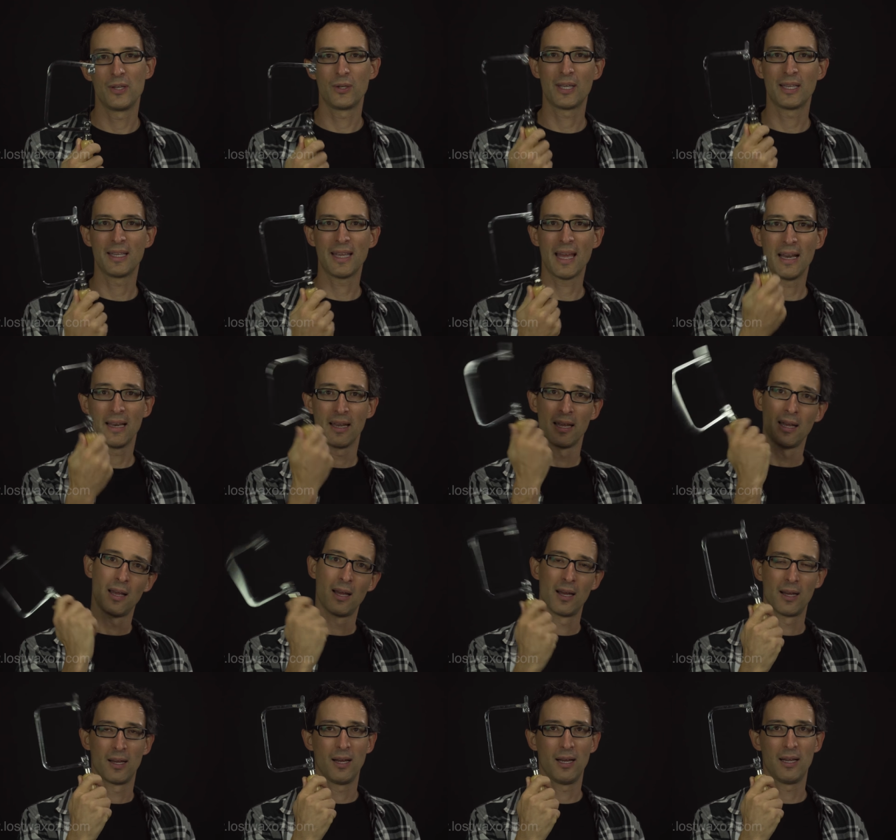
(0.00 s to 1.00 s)
you can get
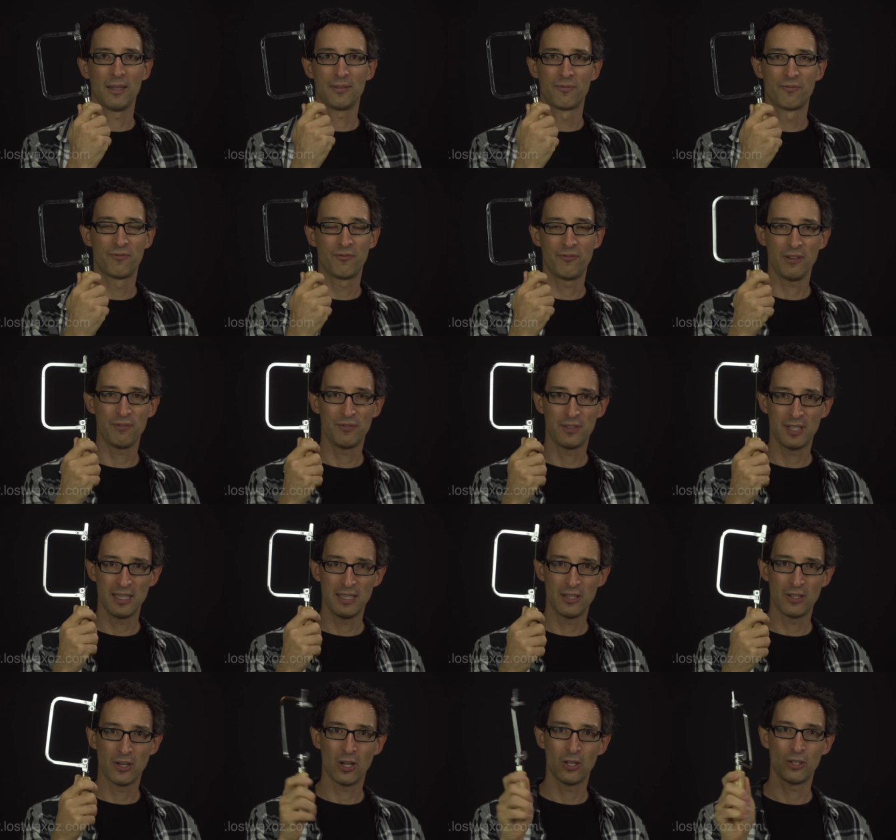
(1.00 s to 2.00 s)
a
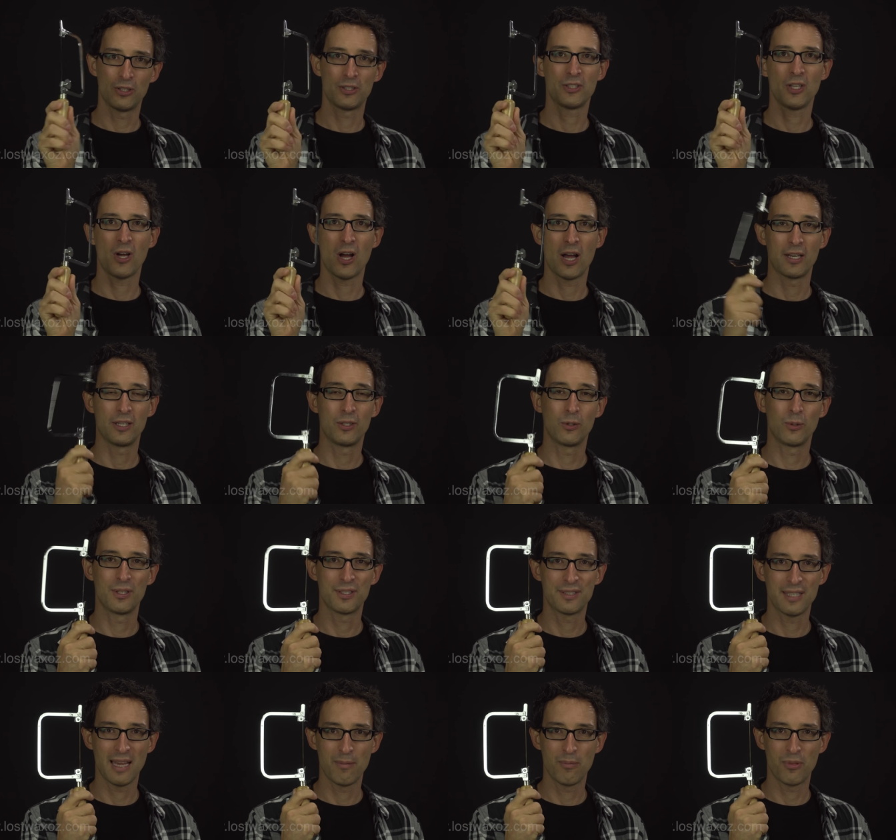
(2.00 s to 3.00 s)
$15 saw to do the
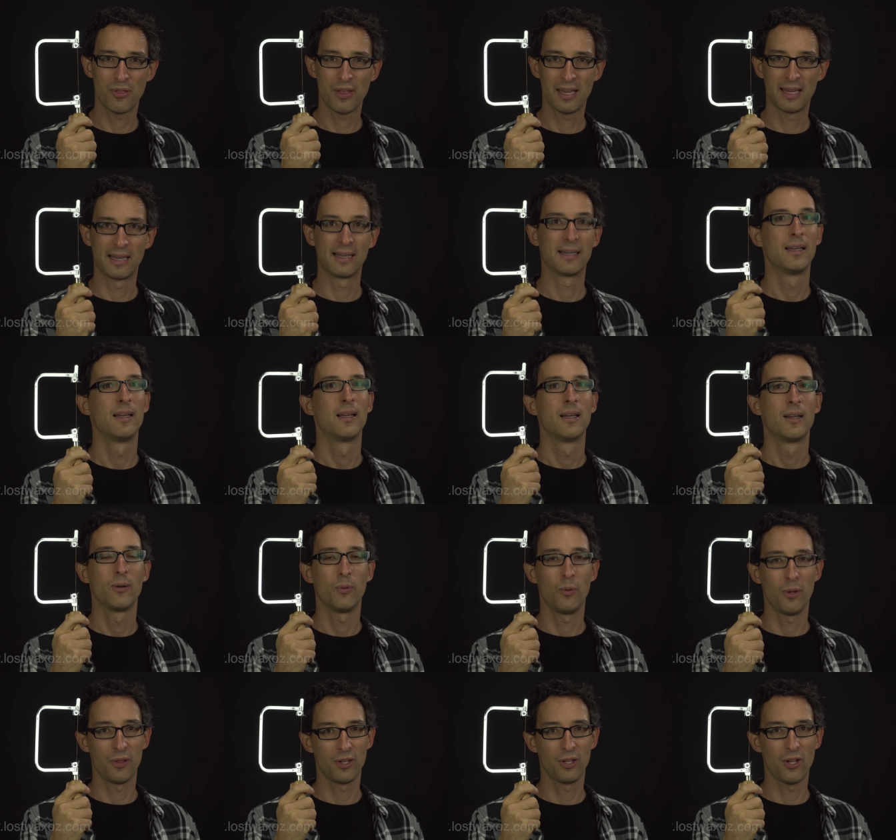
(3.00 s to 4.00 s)
same thing
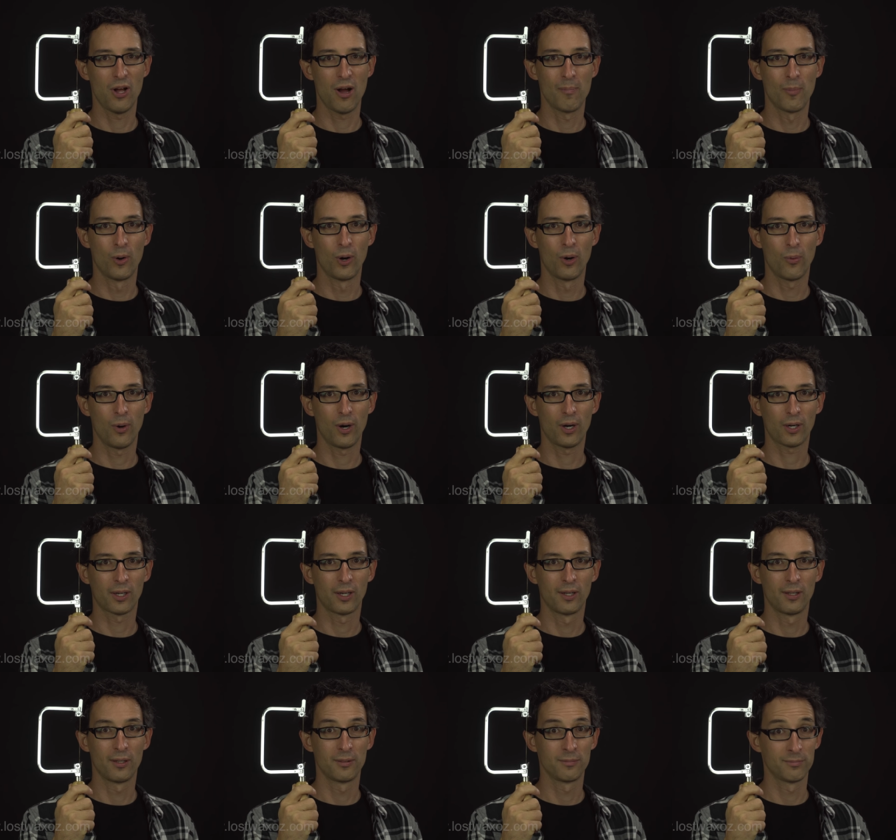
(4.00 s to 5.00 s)
with a lot more work?
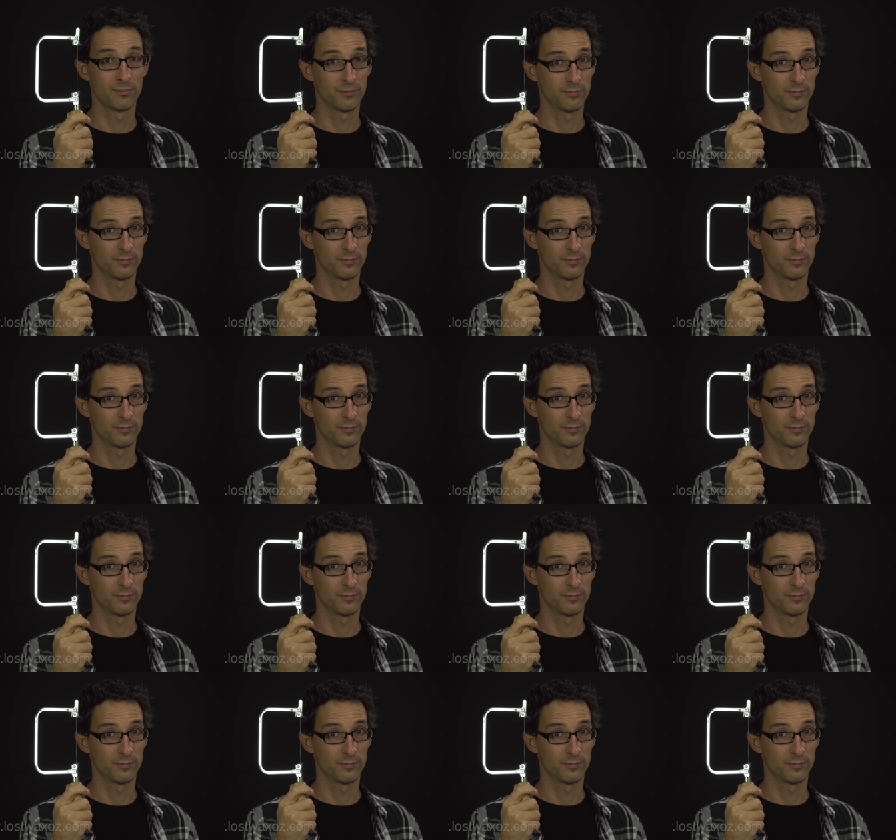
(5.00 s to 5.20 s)
You